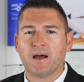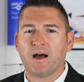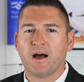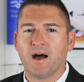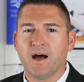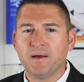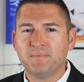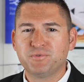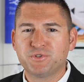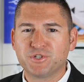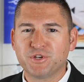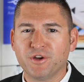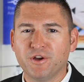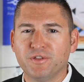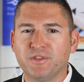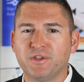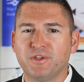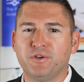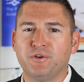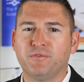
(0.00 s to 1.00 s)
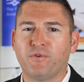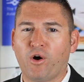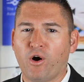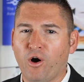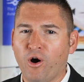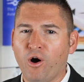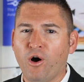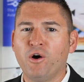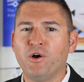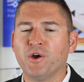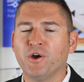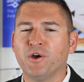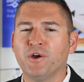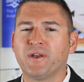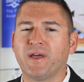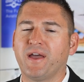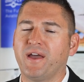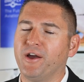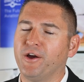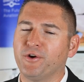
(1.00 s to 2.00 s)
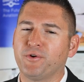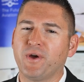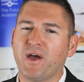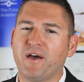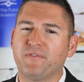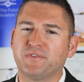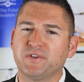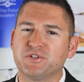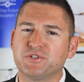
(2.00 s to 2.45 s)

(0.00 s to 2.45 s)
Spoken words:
I'm sure that you've all heard aircraft